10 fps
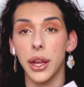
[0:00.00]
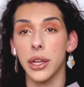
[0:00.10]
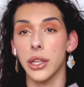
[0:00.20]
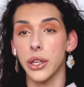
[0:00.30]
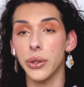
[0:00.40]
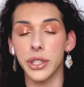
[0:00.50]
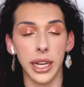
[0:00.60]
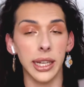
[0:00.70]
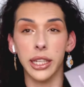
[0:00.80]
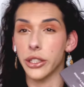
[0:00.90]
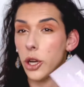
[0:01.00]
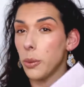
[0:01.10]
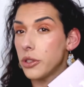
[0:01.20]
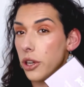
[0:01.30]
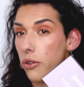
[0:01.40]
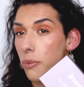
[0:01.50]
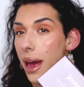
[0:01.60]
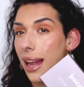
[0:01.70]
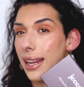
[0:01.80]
using the Sculpt and Soften palette